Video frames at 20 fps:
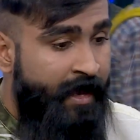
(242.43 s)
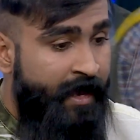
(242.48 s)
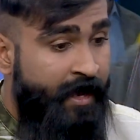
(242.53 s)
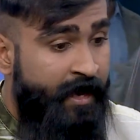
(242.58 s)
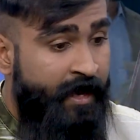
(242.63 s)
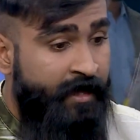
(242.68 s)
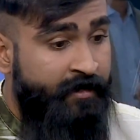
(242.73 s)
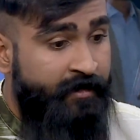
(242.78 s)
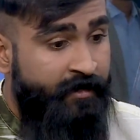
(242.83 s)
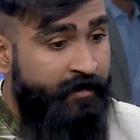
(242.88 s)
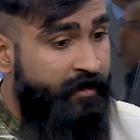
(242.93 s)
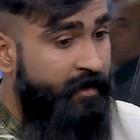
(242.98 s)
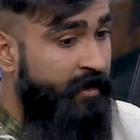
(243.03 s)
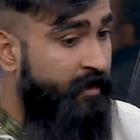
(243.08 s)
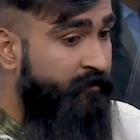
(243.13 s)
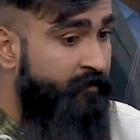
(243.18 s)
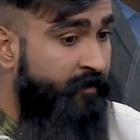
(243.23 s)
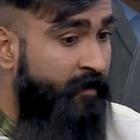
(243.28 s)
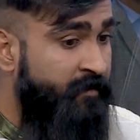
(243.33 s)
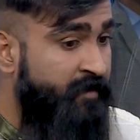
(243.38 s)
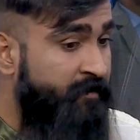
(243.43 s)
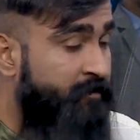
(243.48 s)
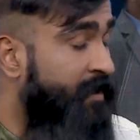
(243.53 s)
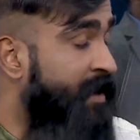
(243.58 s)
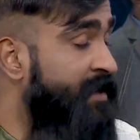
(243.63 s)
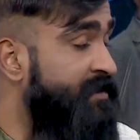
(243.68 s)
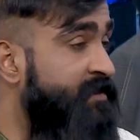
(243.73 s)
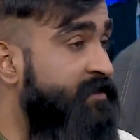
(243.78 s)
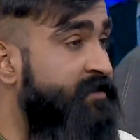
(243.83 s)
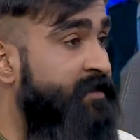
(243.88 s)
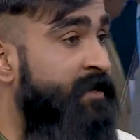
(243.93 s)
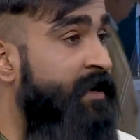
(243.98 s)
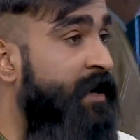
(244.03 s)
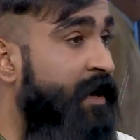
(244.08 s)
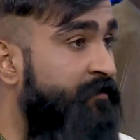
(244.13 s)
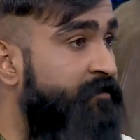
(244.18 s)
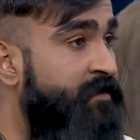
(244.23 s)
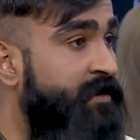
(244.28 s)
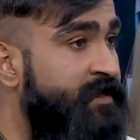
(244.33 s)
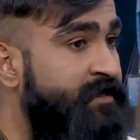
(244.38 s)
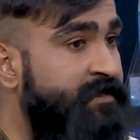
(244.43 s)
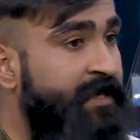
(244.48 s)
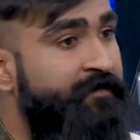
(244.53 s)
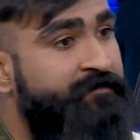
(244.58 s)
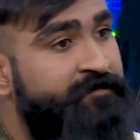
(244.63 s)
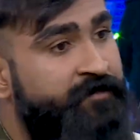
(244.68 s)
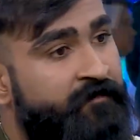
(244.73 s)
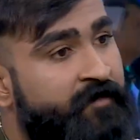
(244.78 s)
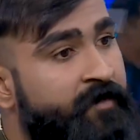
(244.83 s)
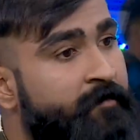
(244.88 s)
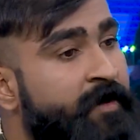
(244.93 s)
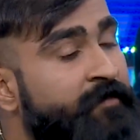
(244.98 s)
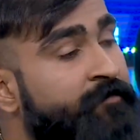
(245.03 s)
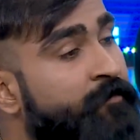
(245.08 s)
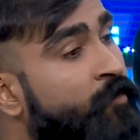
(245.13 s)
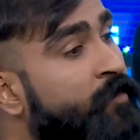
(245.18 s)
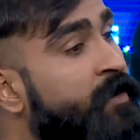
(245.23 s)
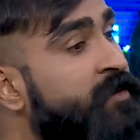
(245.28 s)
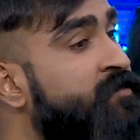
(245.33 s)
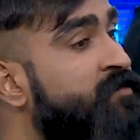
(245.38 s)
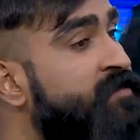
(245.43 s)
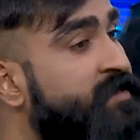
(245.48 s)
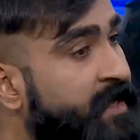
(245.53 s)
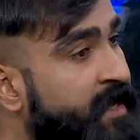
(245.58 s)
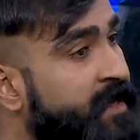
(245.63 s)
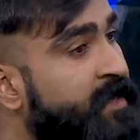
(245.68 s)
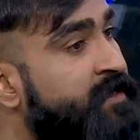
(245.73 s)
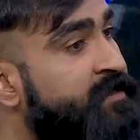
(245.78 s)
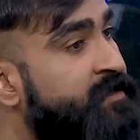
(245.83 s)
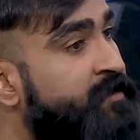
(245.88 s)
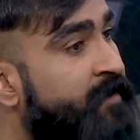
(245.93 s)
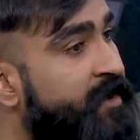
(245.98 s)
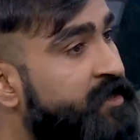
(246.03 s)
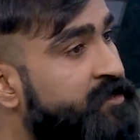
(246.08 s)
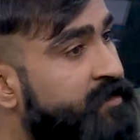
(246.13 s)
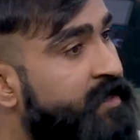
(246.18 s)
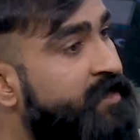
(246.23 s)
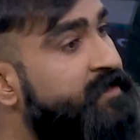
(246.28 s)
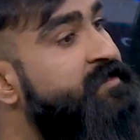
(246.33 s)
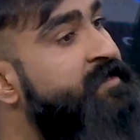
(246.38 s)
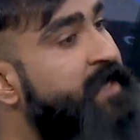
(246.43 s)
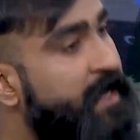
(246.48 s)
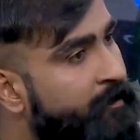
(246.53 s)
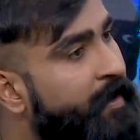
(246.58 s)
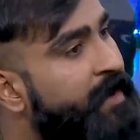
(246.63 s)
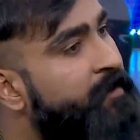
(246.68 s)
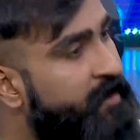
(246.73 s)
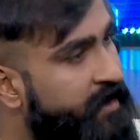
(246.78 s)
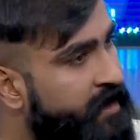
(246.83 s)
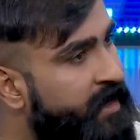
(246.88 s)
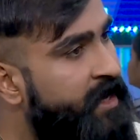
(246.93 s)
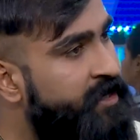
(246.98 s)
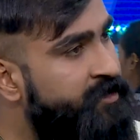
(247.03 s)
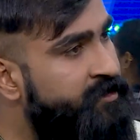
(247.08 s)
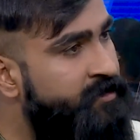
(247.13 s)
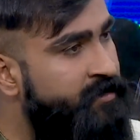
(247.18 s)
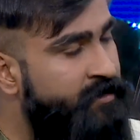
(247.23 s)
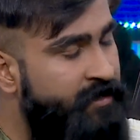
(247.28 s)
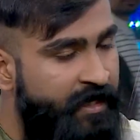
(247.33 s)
And from the past 6.5 years, I've shifted my focus to snake conservation and snake bite mitigation.